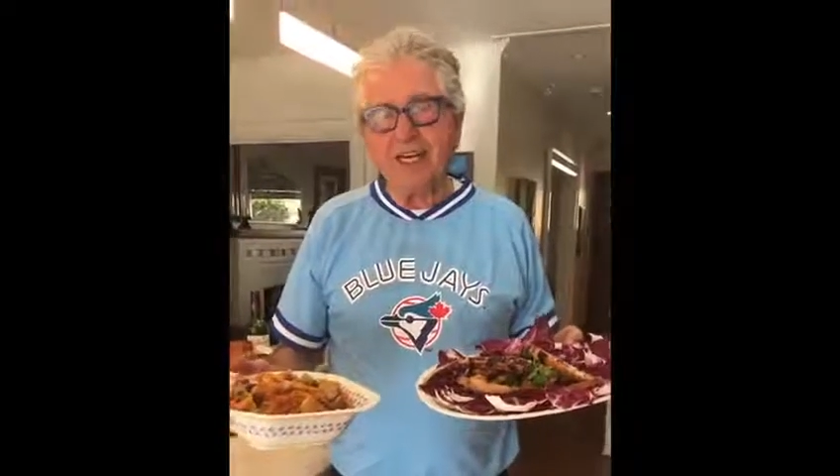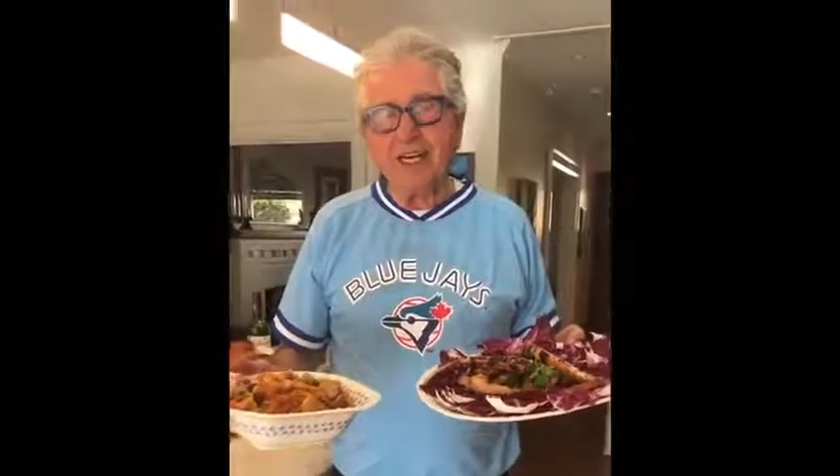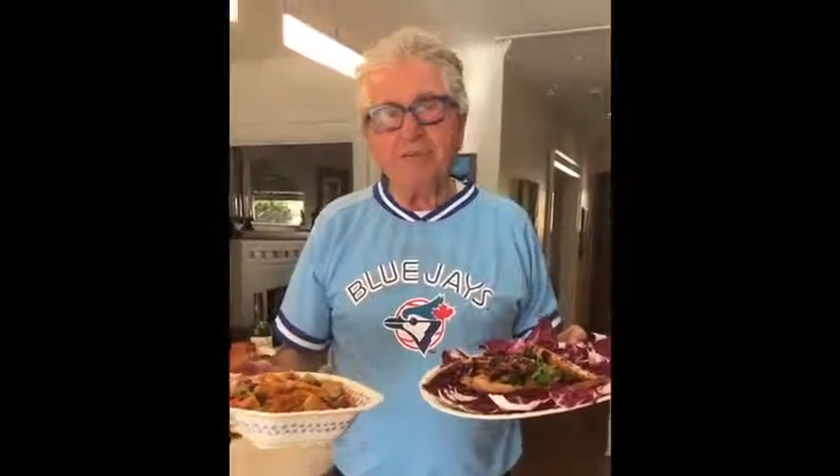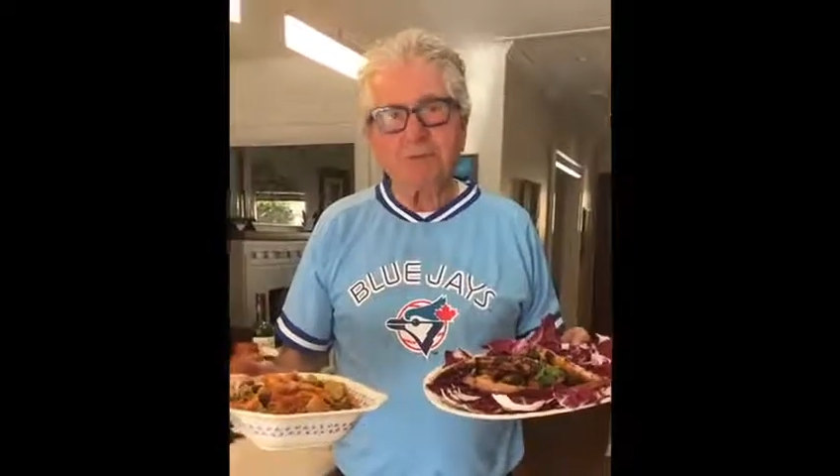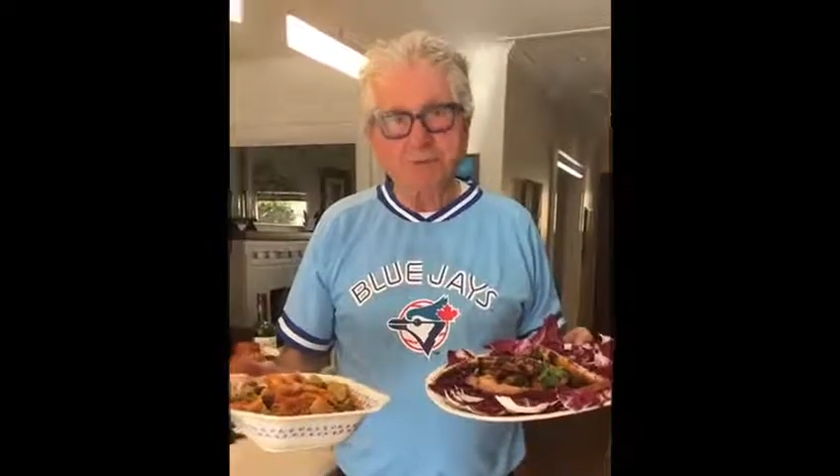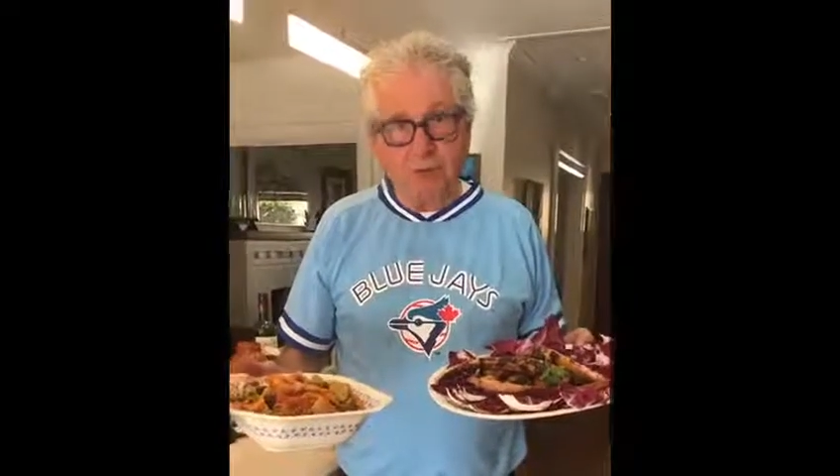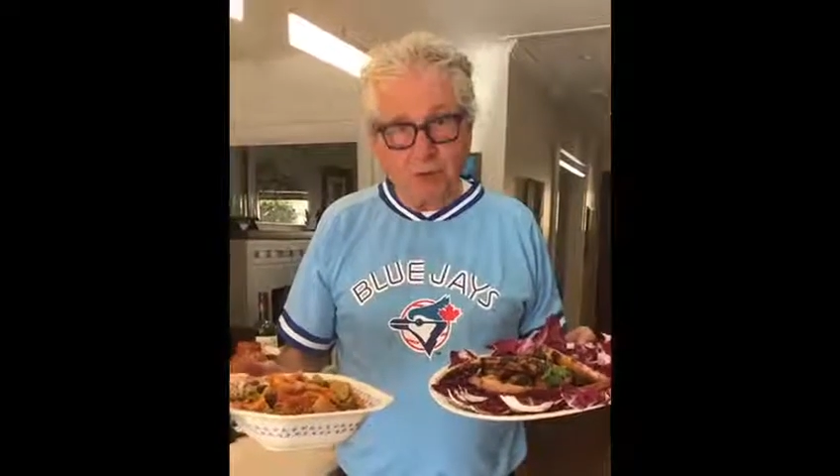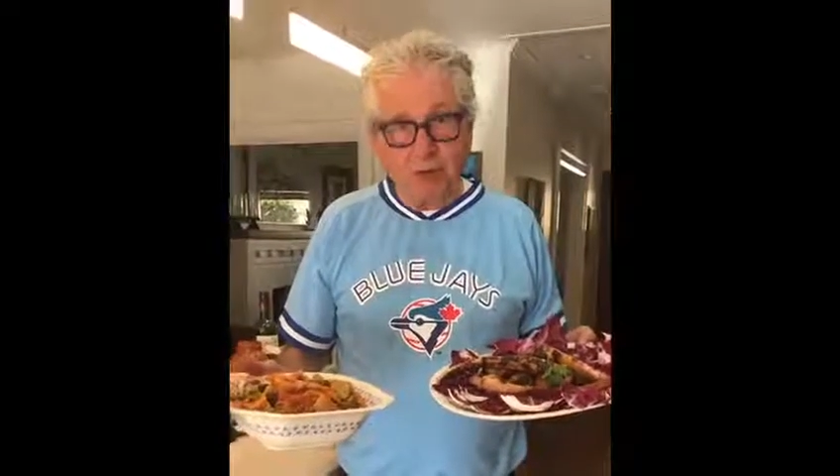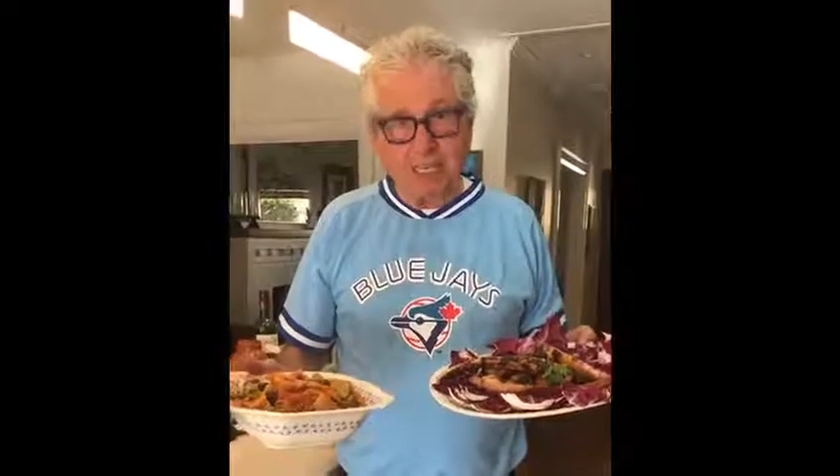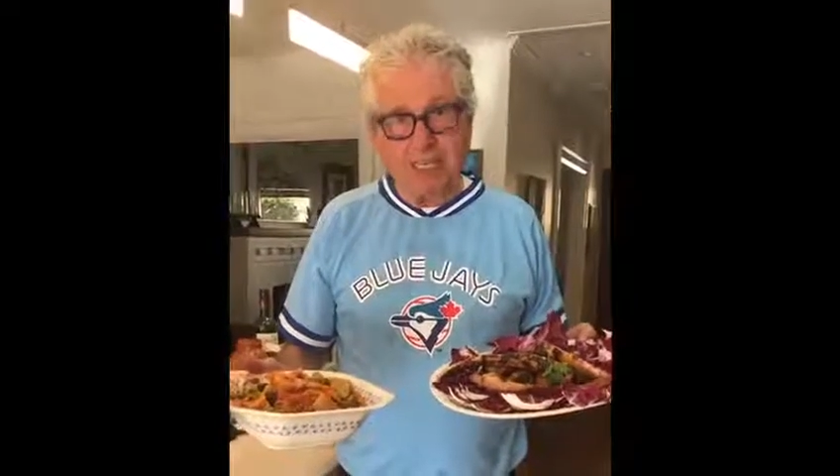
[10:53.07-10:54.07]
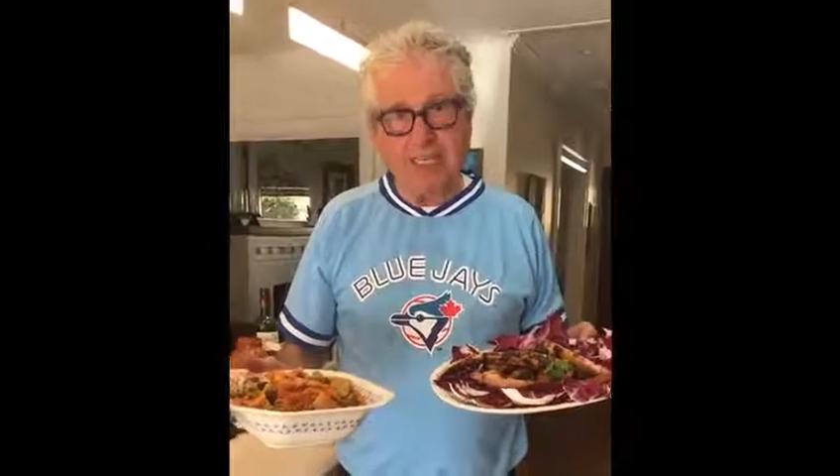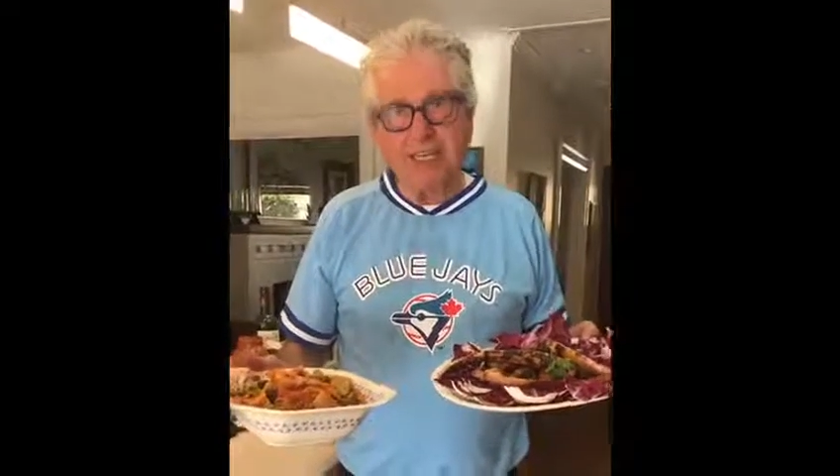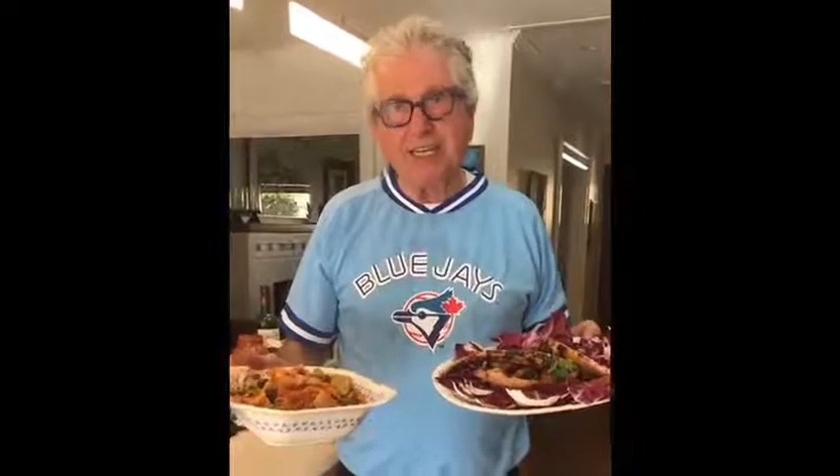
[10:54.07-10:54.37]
a bit of a break,